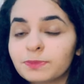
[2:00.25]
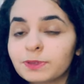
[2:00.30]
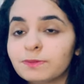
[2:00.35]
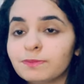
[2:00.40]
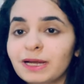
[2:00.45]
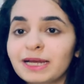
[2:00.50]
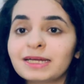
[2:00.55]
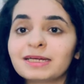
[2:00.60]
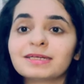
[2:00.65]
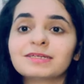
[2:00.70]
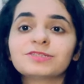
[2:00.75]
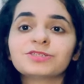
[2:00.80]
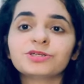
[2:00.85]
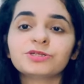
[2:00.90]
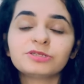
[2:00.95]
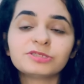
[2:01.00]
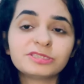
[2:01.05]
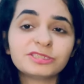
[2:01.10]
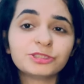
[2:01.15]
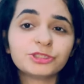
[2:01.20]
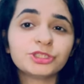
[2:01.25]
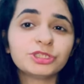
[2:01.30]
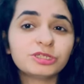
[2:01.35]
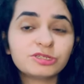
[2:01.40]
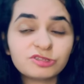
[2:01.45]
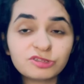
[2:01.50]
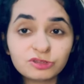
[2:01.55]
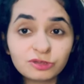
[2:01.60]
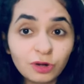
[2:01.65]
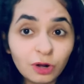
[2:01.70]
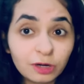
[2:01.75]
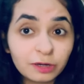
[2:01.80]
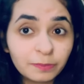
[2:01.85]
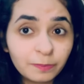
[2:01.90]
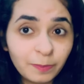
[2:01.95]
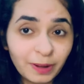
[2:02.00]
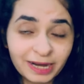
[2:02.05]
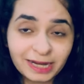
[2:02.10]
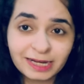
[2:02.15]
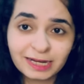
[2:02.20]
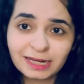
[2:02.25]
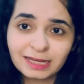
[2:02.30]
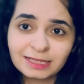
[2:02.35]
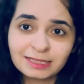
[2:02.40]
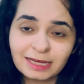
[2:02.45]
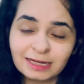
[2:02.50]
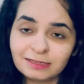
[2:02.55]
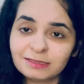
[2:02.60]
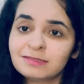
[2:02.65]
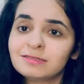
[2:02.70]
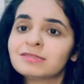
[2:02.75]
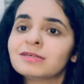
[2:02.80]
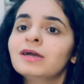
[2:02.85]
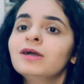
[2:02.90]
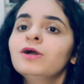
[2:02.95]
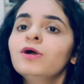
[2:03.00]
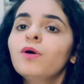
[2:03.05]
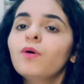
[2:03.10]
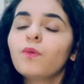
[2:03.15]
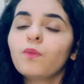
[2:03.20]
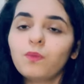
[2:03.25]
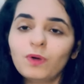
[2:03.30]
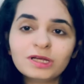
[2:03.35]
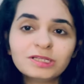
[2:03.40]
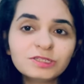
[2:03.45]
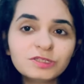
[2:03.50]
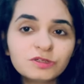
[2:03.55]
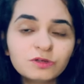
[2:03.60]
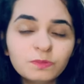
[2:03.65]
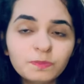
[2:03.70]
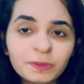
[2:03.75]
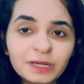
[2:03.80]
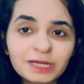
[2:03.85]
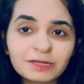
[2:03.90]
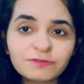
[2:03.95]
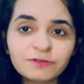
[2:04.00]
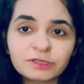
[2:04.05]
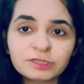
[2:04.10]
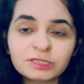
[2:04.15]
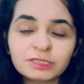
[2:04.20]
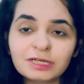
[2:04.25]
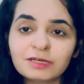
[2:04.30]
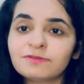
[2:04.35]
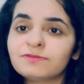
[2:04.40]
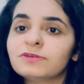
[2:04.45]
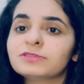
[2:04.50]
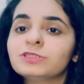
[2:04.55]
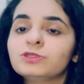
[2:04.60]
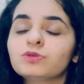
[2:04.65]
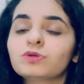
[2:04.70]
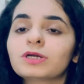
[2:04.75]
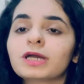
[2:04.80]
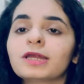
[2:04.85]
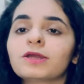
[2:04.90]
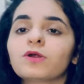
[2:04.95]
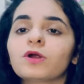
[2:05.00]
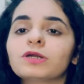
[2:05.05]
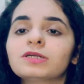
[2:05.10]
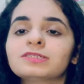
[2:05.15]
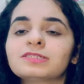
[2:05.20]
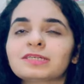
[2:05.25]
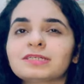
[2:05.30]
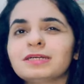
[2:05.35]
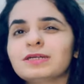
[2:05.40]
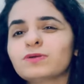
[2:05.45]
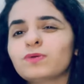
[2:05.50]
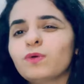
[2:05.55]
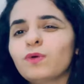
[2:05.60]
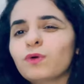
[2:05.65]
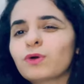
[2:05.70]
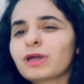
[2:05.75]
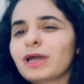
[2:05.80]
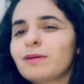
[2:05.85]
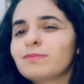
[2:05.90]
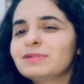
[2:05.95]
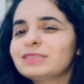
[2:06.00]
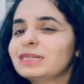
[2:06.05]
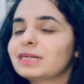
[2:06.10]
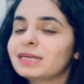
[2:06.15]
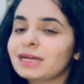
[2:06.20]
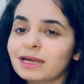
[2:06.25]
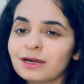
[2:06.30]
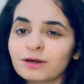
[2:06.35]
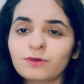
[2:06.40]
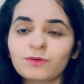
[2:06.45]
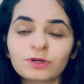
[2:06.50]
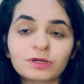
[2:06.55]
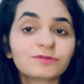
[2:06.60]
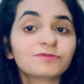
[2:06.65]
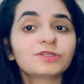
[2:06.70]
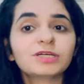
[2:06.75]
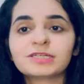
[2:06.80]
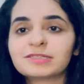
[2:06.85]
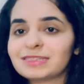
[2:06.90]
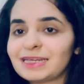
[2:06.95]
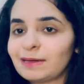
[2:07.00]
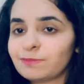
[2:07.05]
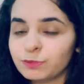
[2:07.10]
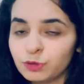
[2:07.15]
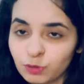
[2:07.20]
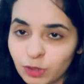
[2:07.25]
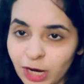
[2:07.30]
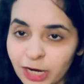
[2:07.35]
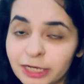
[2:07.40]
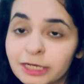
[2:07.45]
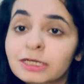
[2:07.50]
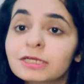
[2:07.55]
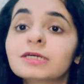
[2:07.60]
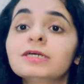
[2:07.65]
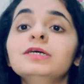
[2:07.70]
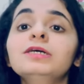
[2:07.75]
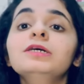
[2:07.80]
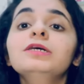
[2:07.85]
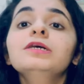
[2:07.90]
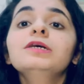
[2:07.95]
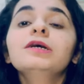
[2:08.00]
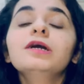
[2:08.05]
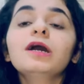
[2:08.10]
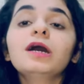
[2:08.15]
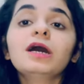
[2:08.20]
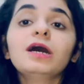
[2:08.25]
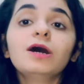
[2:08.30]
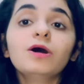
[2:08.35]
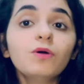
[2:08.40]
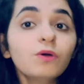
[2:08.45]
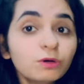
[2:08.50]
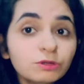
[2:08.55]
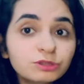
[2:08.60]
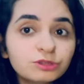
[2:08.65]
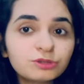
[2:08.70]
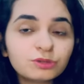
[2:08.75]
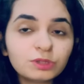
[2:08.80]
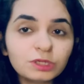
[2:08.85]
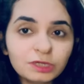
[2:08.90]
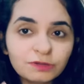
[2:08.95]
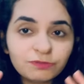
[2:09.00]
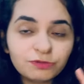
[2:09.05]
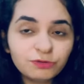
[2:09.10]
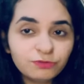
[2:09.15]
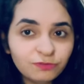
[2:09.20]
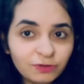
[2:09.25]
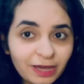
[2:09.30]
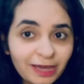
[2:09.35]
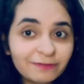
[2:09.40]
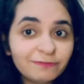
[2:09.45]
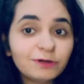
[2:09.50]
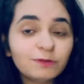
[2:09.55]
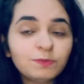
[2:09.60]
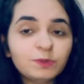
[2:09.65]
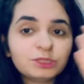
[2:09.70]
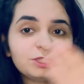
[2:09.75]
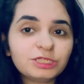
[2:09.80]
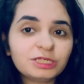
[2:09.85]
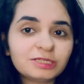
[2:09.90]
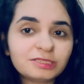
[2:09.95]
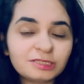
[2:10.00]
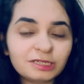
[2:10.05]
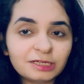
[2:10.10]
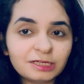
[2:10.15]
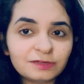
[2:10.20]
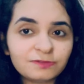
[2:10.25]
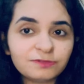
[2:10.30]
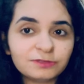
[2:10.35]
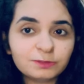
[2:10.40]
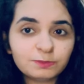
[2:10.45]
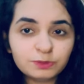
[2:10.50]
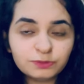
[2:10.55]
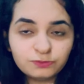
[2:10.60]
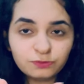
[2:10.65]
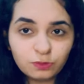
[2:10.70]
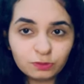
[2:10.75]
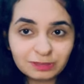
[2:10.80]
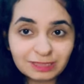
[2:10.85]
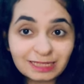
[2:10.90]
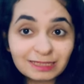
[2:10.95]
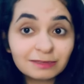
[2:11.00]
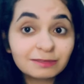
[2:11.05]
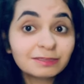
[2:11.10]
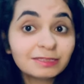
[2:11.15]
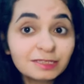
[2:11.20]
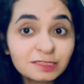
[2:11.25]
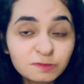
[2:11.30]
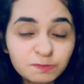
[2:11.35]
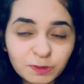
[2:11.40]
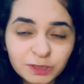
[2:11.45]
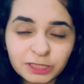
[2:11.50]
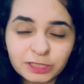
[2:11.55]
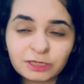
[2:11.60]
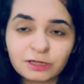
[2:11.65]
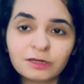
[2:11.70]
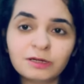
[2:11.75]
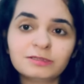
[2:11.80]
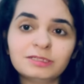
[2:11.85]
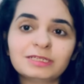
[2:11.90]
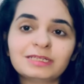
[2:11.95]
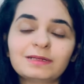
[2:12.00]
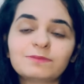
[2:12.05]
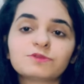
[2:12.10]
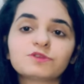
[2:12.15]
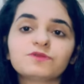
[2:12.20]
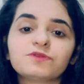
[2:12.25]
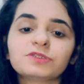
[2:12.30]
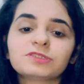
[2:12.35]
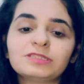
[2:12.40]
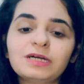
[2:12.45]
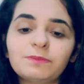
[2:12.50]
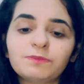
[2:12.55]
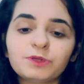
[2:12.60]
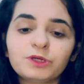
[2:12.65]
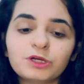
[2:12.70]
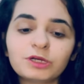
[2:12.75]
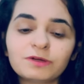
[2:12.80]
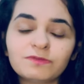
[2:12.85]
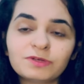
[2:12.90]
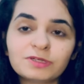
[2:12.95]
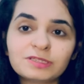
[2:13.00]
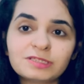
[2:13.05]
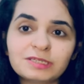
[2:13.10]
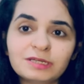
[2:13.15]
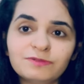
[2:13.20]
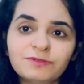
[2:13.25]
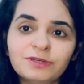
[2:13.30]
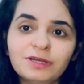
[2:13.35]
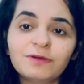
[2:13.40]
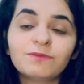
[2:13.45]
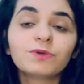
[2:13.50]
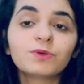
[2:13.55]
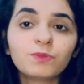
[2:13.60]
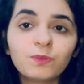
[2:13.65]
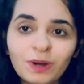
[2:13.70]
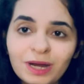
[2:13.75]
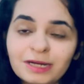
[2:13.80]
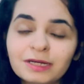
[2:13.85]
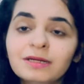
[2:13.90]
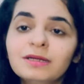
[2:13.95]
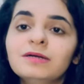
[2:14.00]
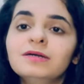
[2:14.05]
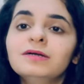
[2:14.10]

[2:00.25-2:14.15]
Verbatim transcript: in mind is your decision is non-binding that is once you pay for the deferral you cannot say that oh okay i'm ready i'll go give the exam you can't uh, also if you've ever purchased a deferral before in this particular attempt so for example you're giving cfa level 1